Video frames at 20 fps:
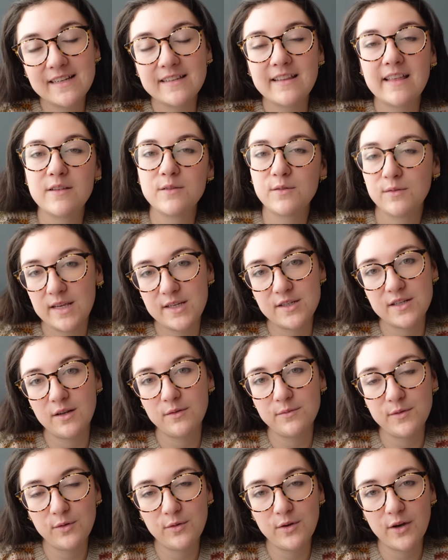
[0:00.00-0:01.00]
and then the donation I'll
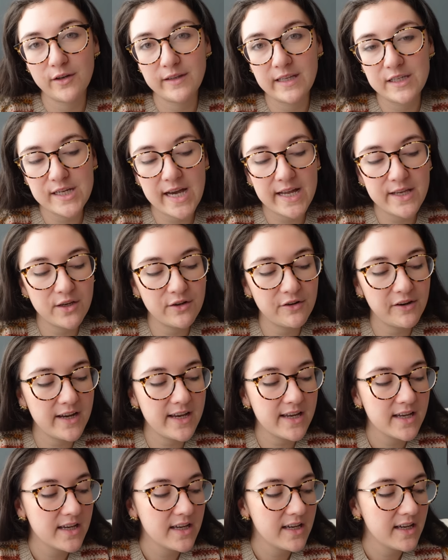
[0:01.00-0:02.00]
do early January.